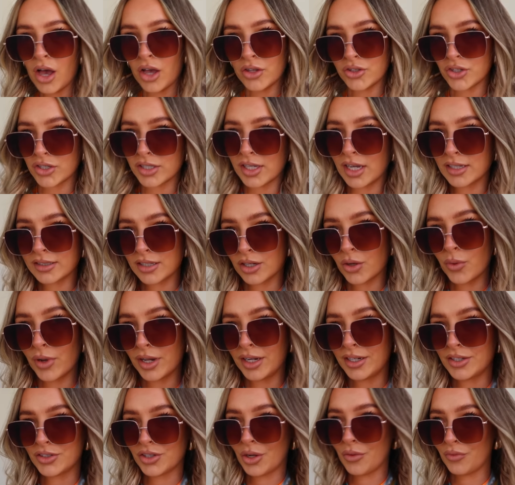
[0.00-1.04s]
I just had to
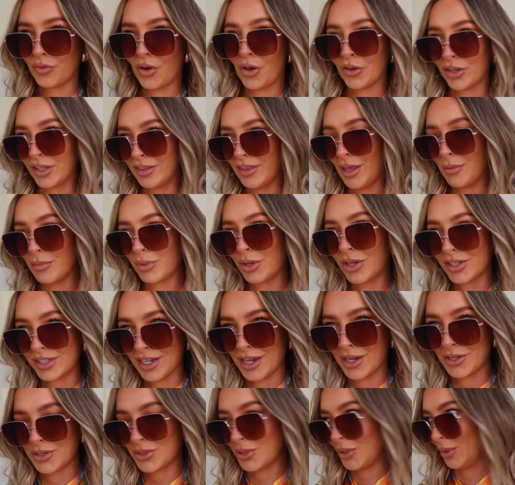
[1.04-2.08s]
quickly stop vlogging then because I
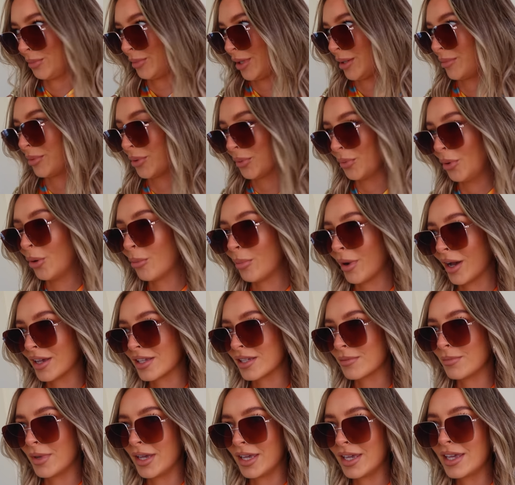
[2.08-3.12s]
had two people walk
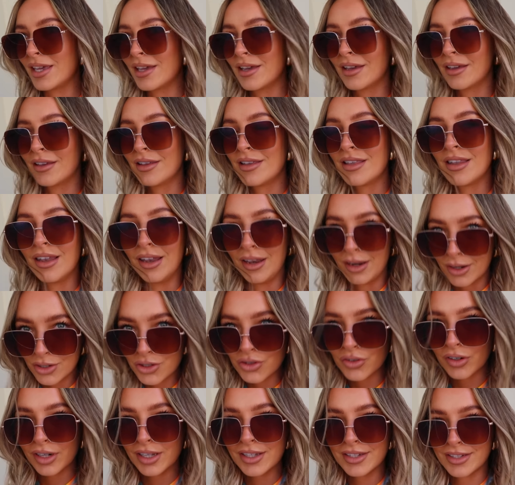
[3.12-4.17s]
past me,
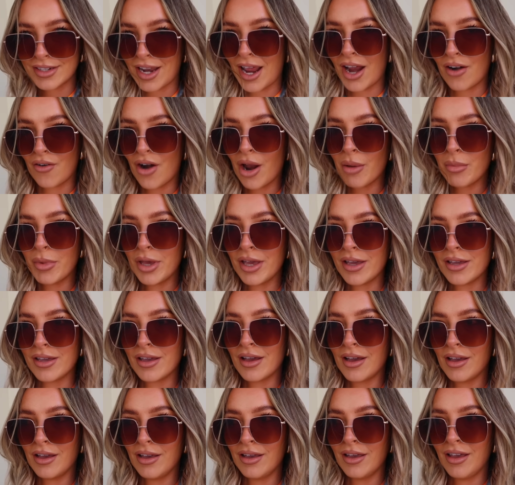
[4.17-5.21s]
literally stare at me
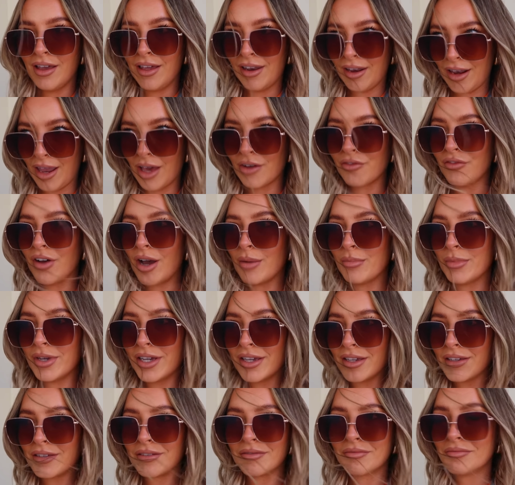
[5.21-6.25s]
and laugh at
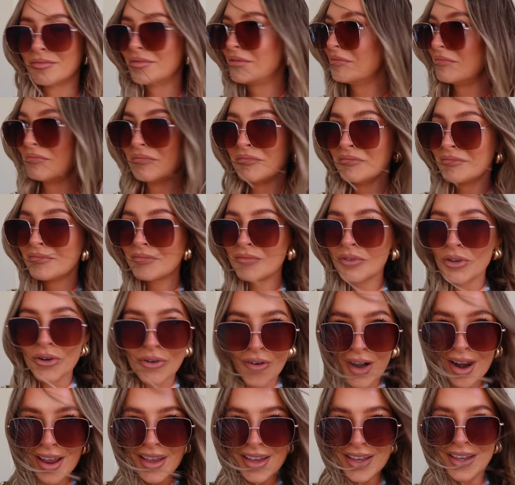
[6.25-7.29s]
me.
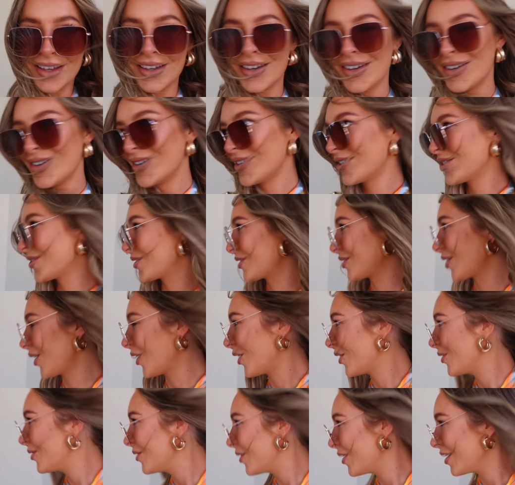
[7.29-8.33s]
Great!
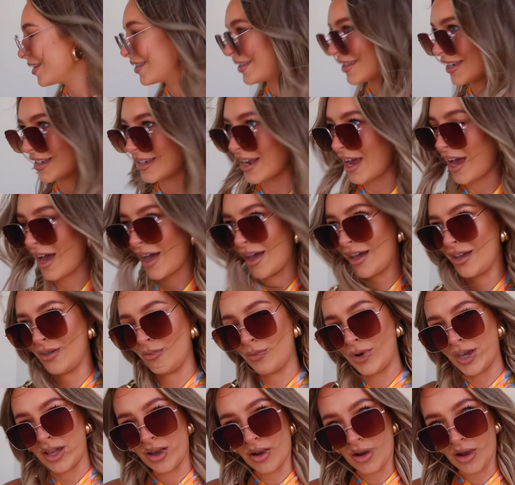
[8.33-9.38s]
So today
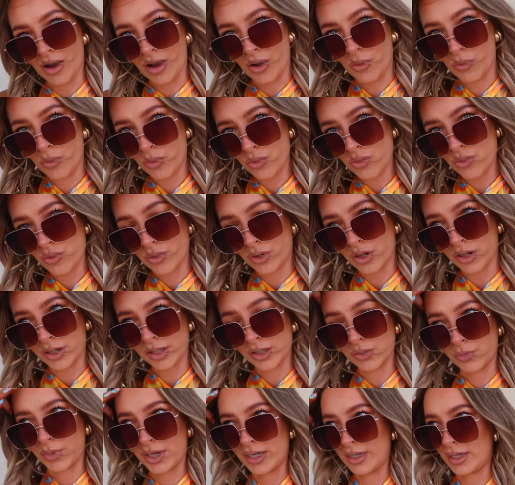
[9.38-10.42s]
we are, oh god
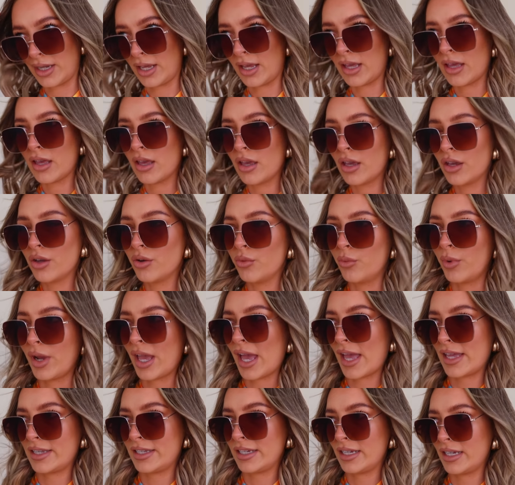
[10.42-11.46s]
it's windy, we're
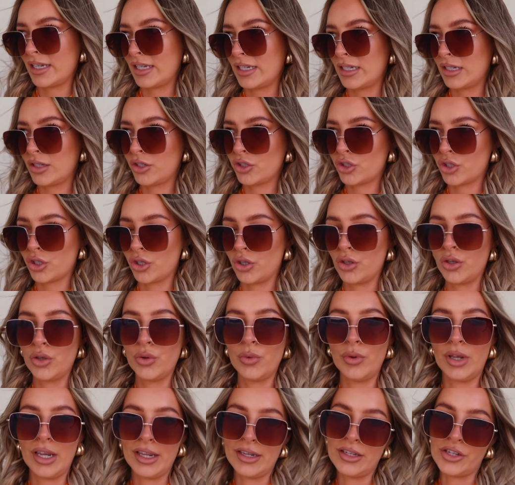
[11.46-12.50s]
heading to
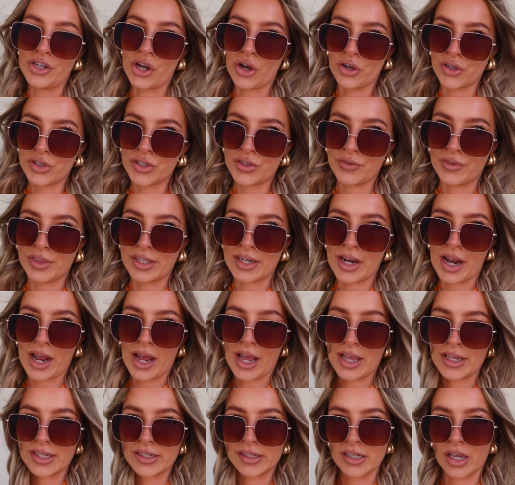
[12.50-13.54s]
Lindos for the
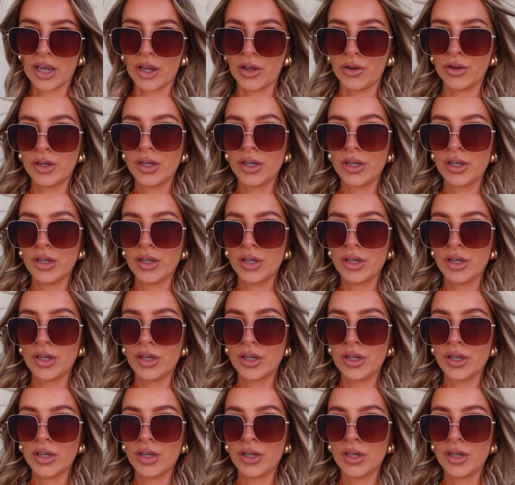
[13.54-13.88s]
day. So